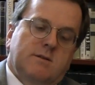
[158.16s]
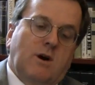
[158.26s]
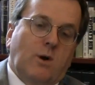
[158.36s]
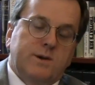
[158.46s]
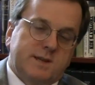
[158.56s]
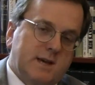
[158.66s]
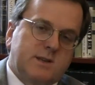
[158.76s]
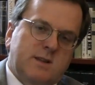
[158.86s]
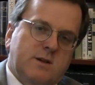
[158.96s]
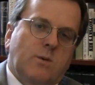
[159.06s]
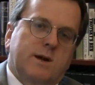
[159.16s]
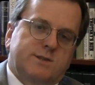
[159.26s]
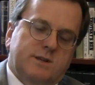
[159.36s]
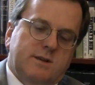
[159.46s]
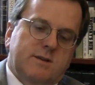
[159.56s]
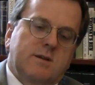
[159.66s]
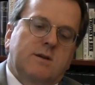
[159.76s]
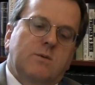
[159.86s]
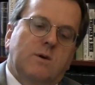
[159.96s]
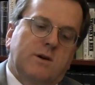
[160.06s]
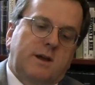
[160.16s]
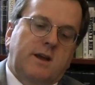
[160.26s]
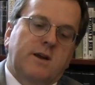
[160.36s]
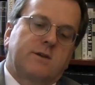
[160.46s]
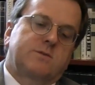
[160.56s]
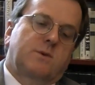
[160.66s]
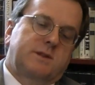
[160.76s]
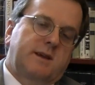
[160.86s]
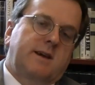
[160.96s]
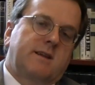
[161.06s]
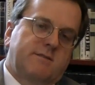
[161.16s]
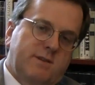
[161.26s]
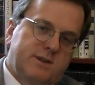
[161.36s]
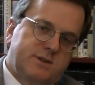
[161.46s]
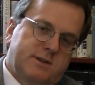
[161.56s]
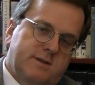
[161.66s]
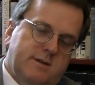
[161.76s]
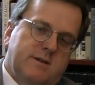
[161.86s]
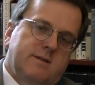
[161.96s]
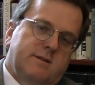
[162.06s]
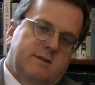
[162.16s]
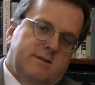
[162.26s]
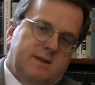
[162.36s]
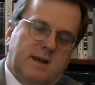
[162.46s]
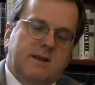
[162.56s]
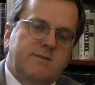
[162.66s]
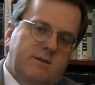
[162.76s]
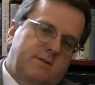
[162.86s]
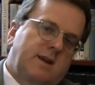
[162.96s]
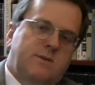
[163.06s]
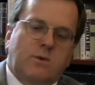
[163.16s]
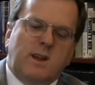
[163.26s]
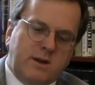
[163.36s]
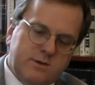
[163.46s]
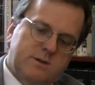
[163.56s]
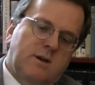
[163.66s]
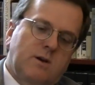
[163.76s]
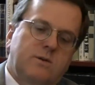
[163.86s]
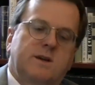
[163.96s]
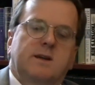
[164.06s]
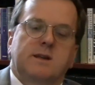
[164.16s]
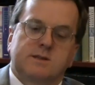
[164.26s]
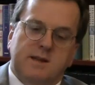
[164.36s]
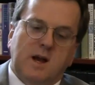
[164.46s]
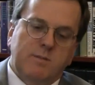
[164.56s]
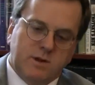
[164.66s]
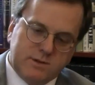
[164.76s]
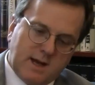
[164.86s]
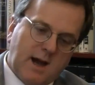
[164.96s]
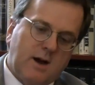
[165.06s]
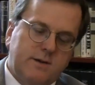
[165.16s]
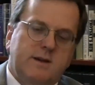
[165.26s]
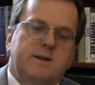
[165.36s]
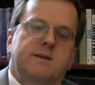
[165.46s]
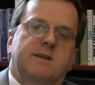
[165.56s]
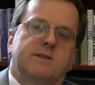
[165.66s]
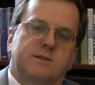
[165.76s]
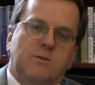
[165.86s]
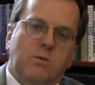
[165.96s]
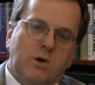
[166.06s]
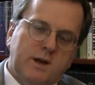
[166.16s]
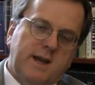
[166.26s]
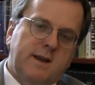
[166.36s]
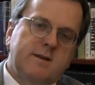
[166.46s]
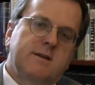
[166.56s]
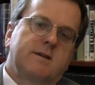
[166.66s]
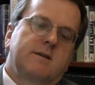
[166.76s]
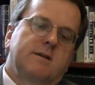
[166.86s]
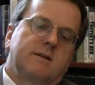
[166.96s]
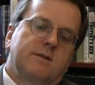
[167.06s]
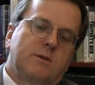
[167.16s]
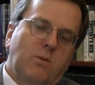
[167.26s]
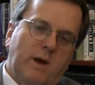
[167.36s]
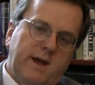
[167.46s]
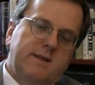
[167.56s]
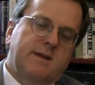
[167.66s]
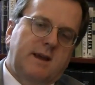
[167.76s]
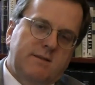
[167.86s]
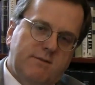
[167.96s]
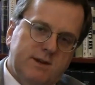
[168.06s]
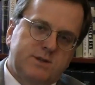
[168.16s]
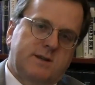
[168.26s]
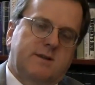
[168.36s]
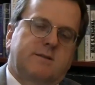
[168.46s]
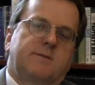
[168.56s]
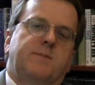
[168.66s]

always asking the question, well, here's what they envisioned 10, 15, 20 years ago. It's now built out. Is it working the way they envisioned it?